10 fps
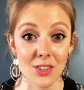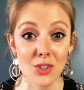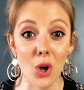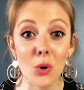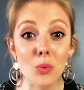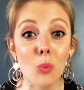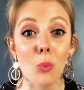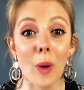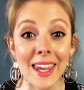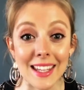Don't
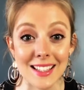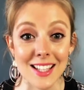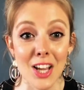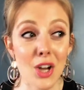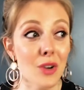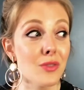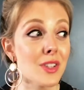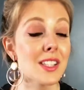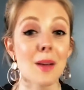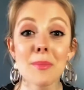wait for
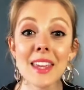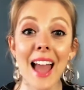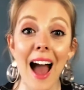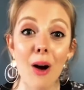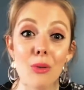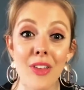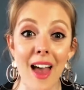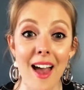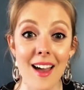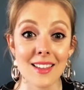something out
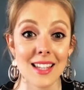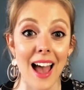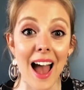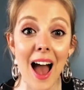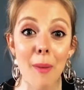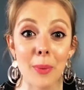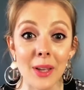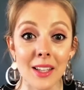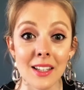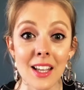there to
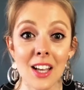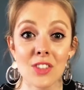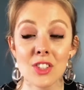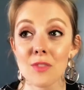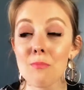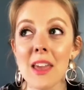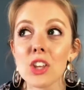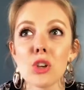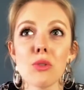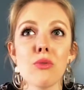happen to
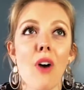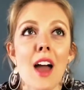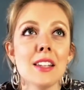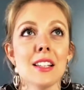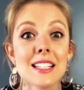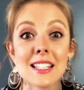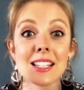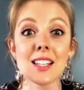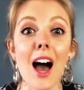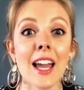make you finally
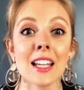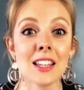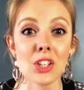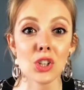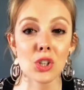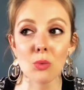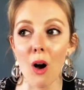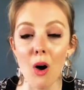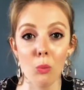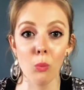decide that you
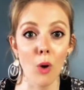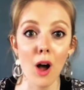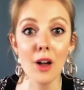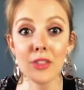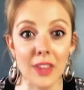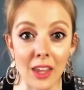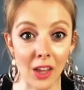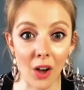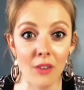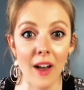are worthy
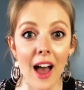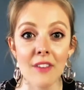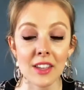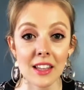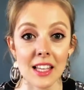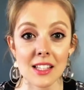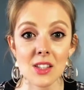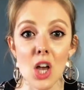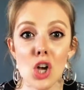of having this.